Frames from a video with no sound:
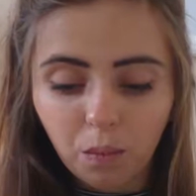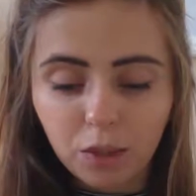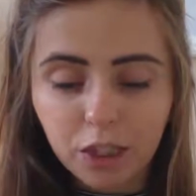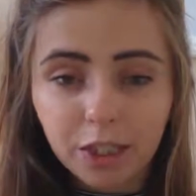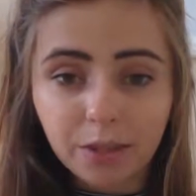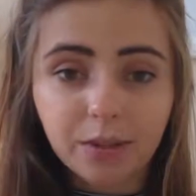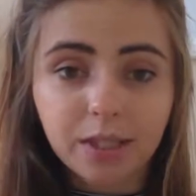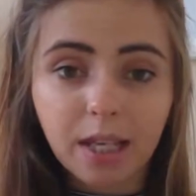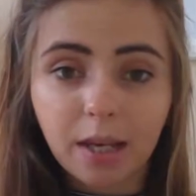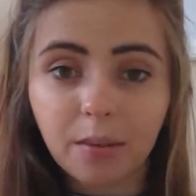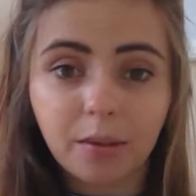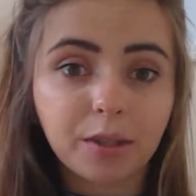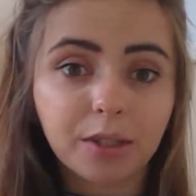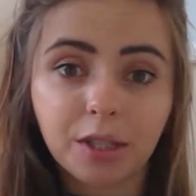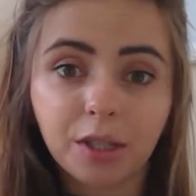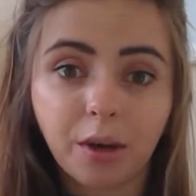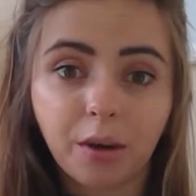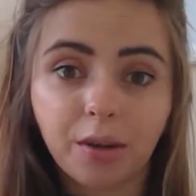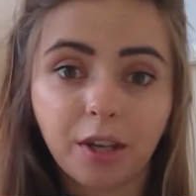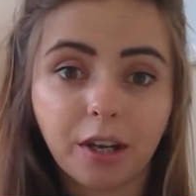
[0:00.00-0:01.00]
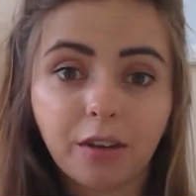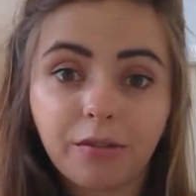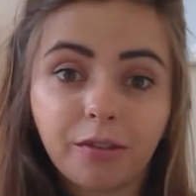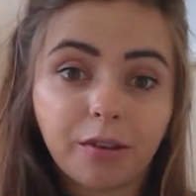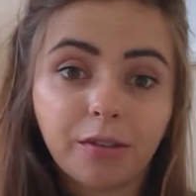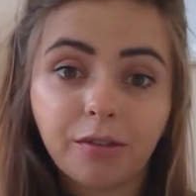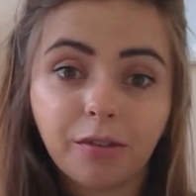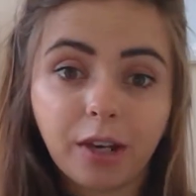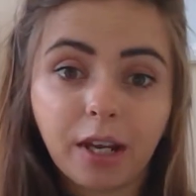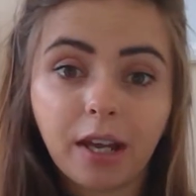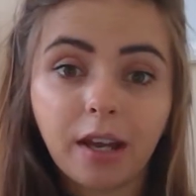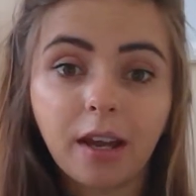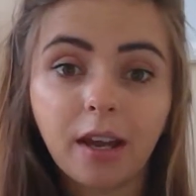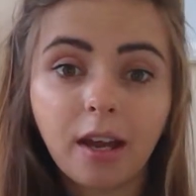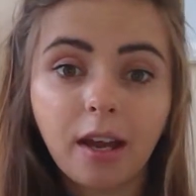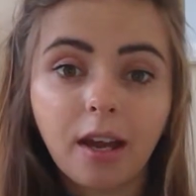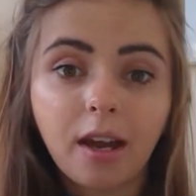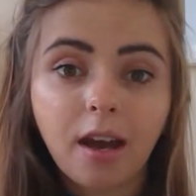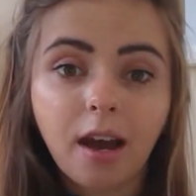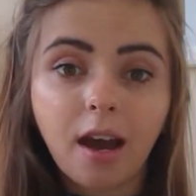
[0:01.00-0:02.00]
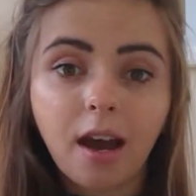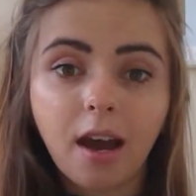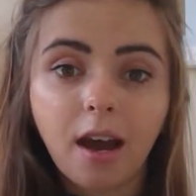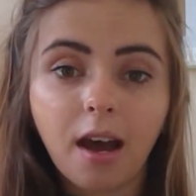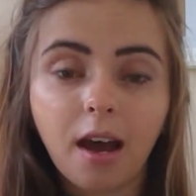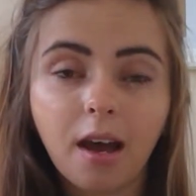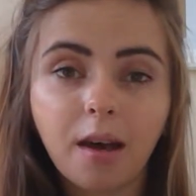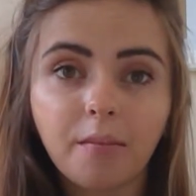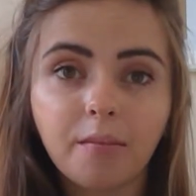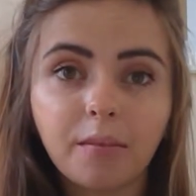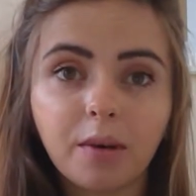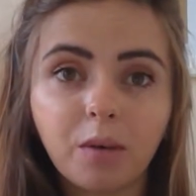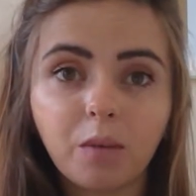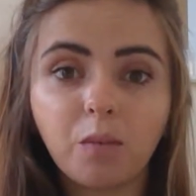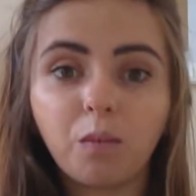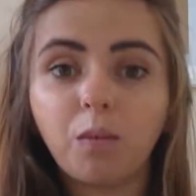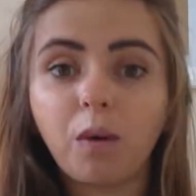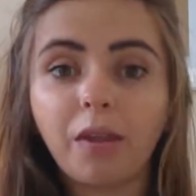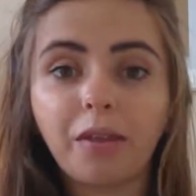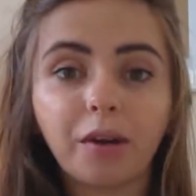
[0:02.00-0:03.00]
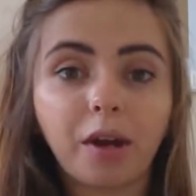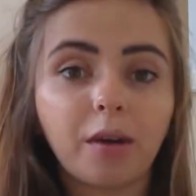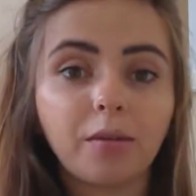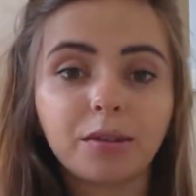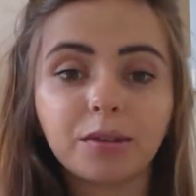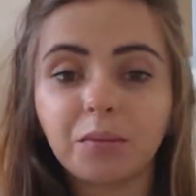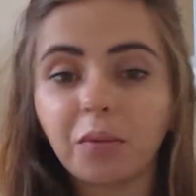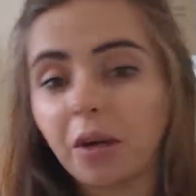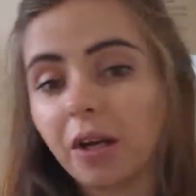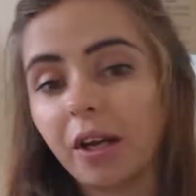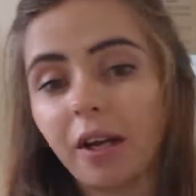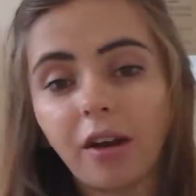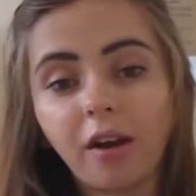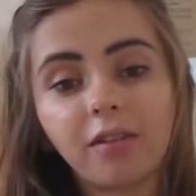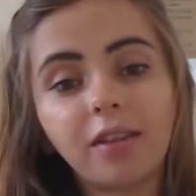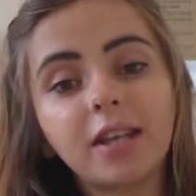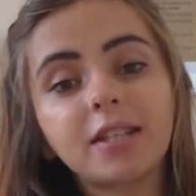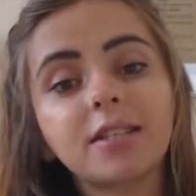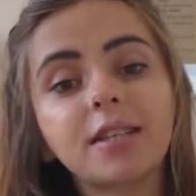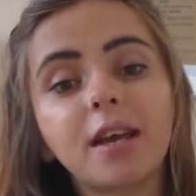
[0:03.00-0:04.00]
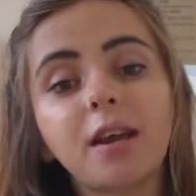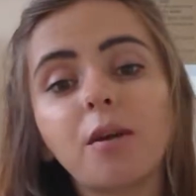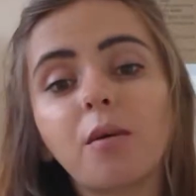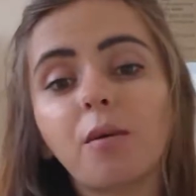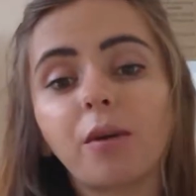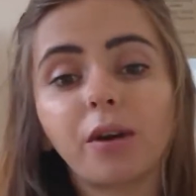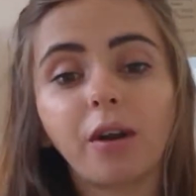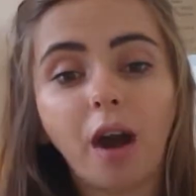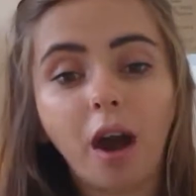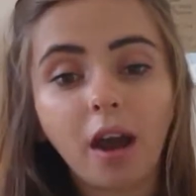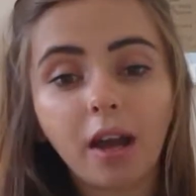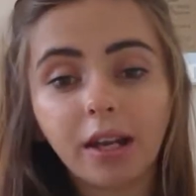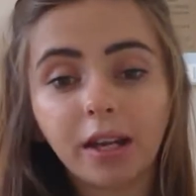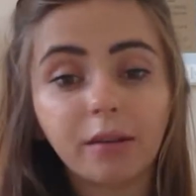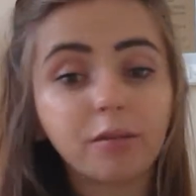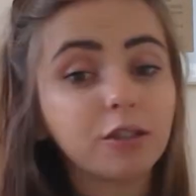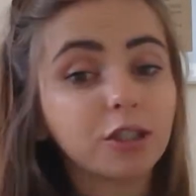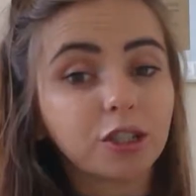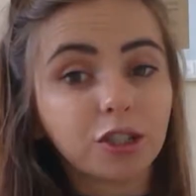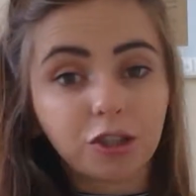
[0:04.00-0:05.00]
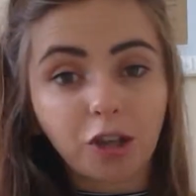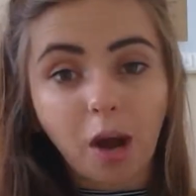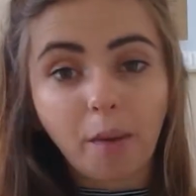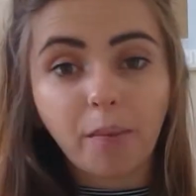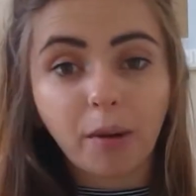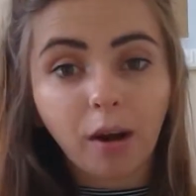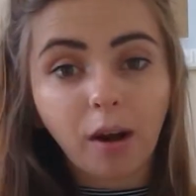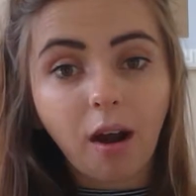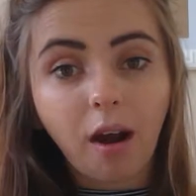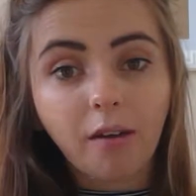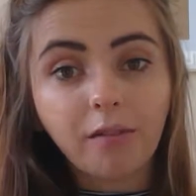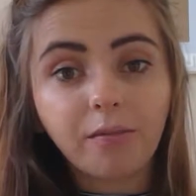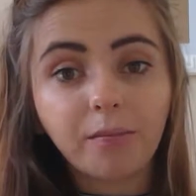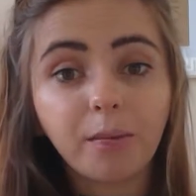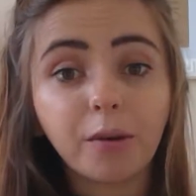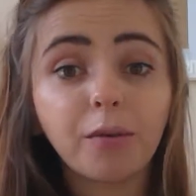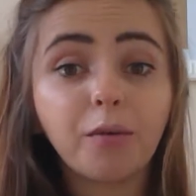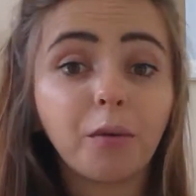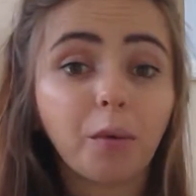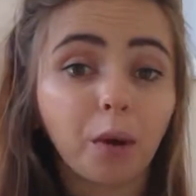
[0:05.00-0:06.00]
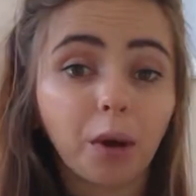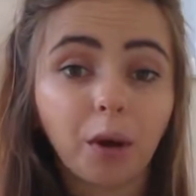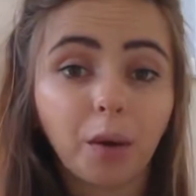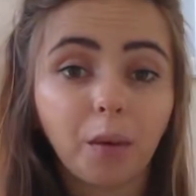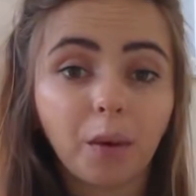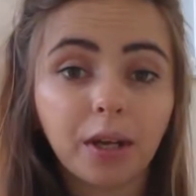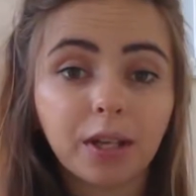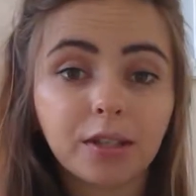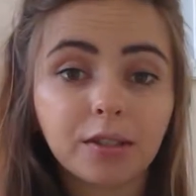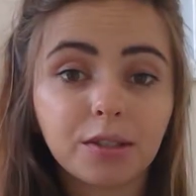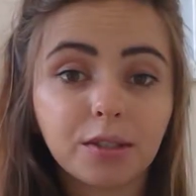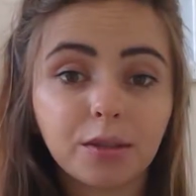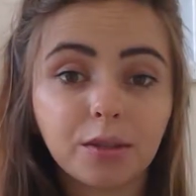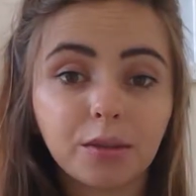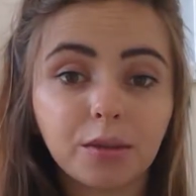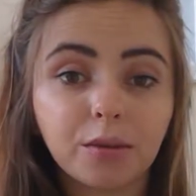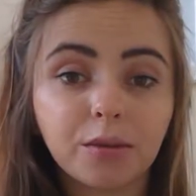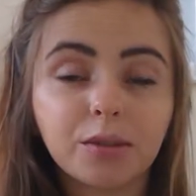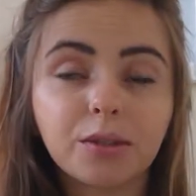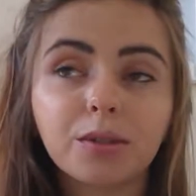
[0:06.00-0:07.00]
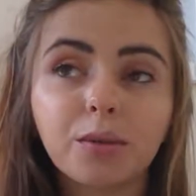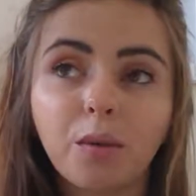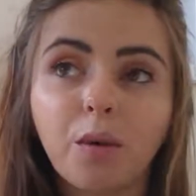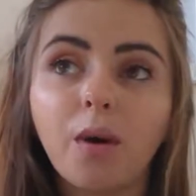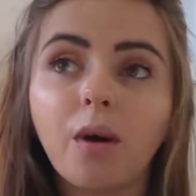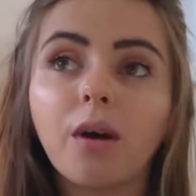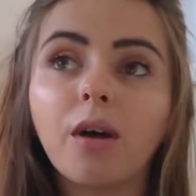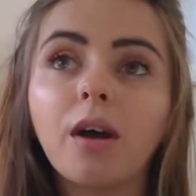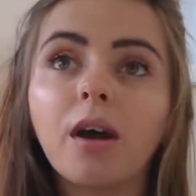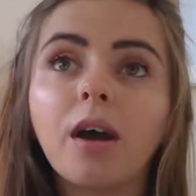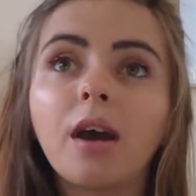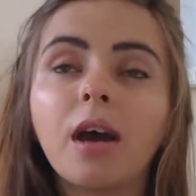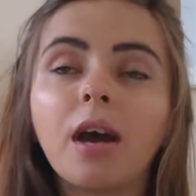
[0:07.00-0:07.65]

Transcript: she was able to go there for free, um, whether I was working on that day or not. And I would just drop her off before going to school.